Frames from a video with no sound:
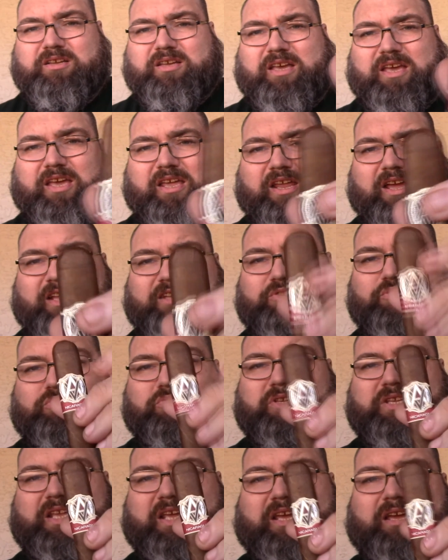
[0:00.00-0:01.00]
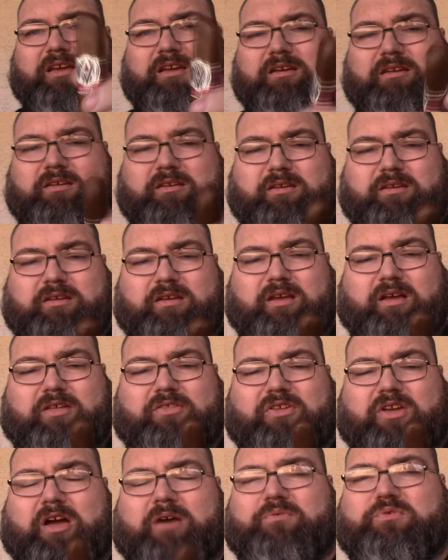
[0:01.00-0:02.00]
and I do dig uh,
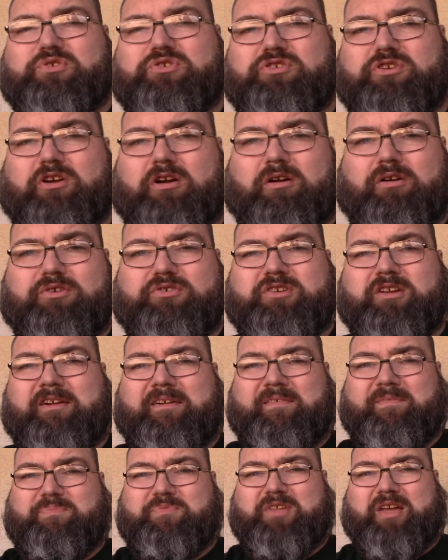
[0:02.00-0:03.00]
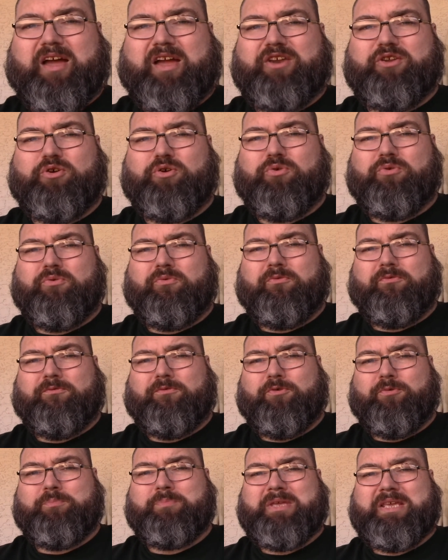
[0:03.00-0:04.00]
the Avo cigars. I know
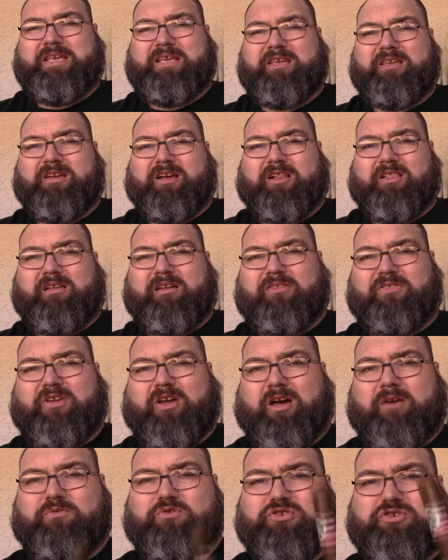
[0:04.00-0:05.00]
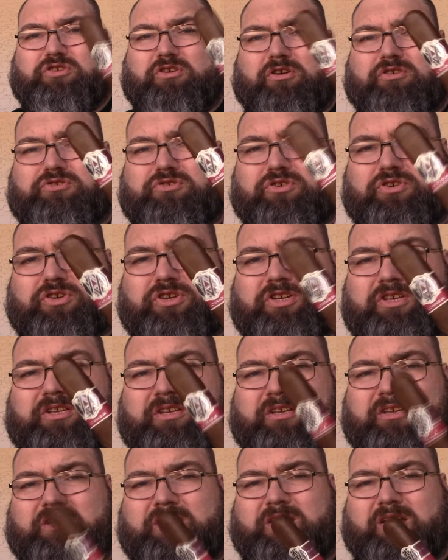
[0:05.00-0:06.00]
for me, a lot of the Avo cigars are good.
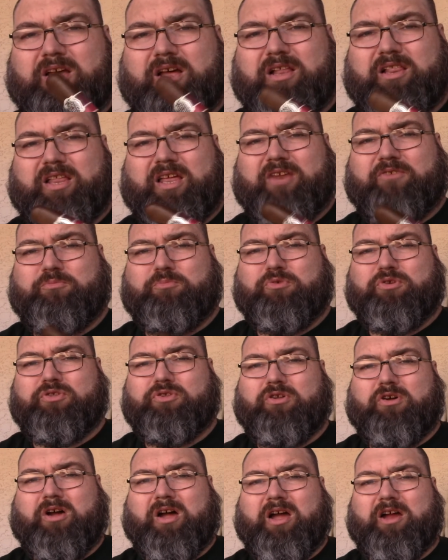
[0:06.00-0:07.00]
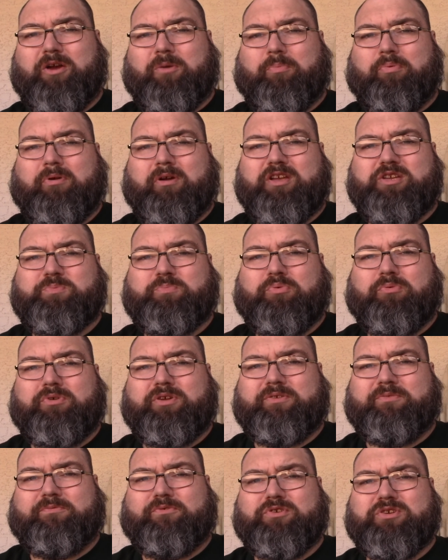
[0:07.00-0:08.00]
A lot of them are a little higher price
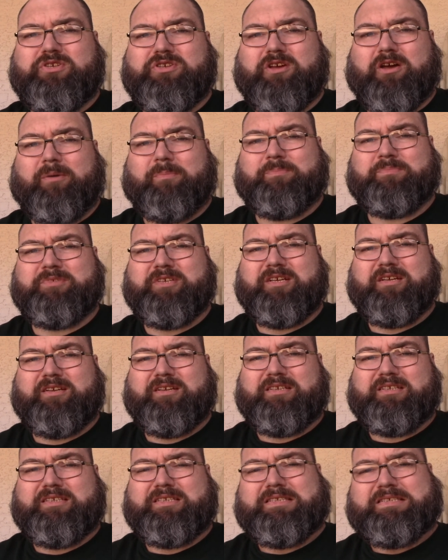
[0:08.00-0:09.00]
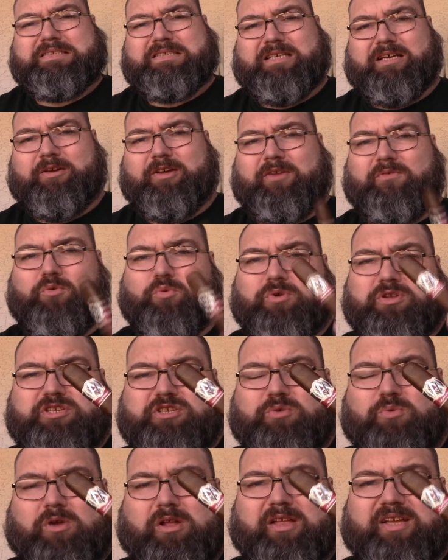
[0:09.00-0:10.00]
point for some. Every
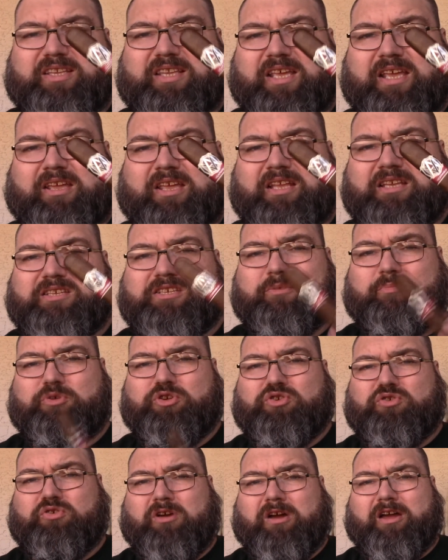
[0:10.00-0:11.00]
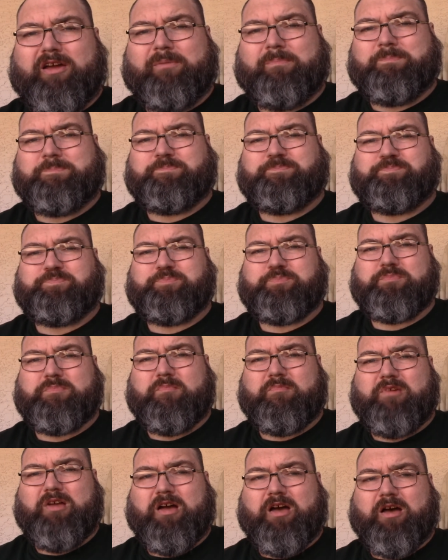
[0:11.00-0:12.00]
once in a while, I like to get some and try them.
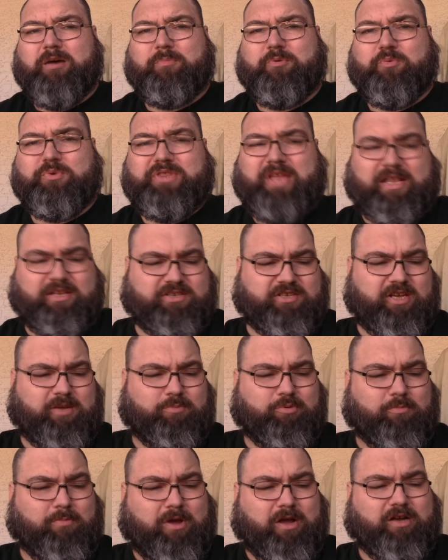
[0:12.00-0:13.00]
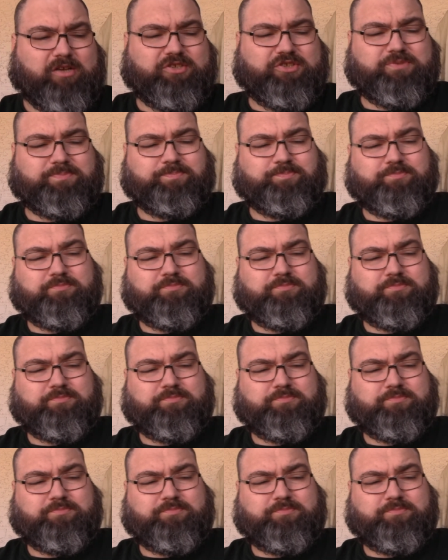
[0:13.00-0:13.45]
Uh, but with that sampler box,